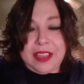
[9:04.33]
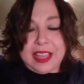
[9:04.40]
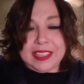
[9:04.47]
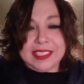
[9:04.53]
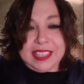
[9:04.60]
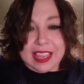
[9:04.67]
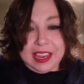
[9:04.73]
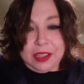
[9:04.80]

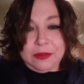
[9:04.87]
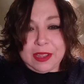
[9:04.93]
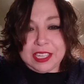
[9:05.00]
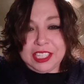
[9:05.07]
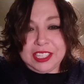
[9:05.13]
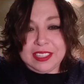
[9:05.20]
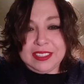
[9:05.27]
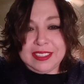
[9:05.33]
ask any
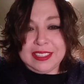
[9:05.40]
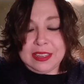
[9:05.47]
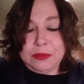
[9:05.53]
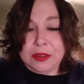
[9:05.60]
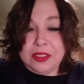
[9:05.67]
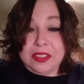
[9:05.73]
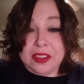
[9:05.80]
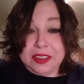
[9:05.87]
questions, and
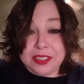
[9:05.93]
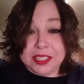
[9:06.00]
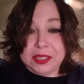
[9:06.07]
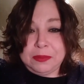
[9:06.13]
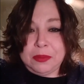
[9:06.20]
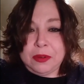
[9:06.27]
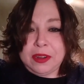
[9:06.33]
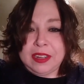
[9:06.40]
we're there to
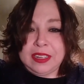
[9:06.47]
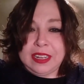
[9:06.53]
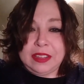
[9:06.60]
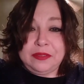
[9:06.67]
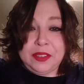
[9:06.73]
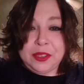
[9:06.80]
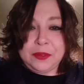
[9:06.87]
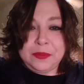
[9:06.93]
support and
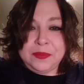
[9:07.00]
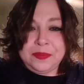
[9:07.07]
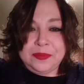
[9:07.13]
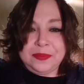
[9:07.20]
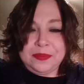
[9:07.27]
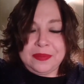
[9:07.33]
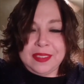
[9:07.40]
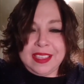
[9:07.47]
love you.
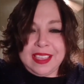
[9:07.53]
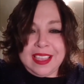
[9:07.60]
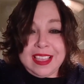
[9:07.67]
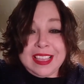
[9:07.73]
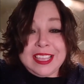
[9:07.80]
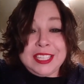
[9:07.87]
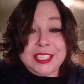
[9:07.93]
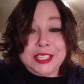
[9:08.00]

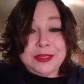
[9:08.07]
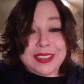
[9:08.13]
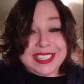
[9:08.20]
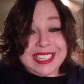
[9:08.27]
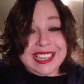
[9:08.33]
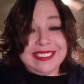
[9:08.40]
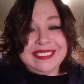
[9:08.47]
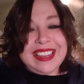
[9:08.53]
So
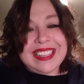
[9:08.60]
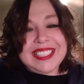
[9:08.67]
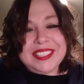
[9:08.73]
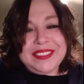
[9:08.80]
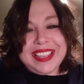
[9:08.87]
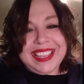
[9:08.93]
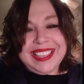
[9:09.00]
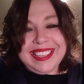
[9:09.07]
until next
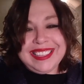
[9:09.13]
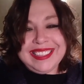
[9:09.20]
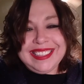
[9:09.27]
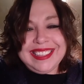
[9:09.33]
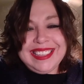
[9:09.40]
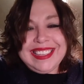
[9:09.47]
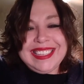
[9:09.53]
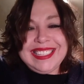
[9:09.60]
week,
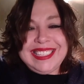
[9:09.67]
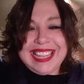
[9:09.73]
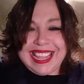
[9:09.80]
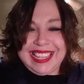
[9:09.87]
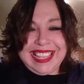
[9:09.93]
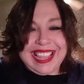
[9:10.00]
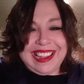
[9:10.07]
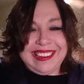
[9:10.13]

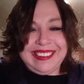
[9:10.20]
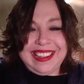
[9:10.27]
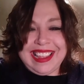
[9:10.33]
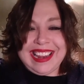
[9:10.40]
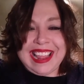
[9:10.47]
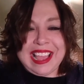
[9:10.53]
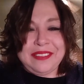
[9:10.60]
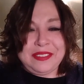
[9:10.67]
take care
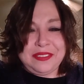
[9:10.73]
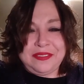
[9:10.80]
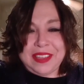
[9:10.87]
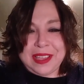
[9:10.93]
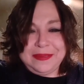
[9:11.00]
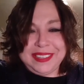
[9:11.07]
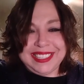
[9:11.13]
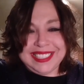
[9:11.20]
and have a
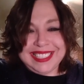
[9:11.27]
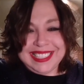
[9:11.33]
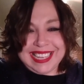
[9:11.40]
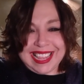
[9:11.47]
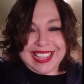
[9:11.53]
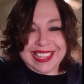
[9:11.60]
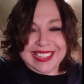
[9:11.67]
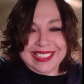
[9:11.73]
fabulous
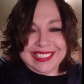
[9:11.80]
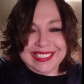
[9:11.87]
day.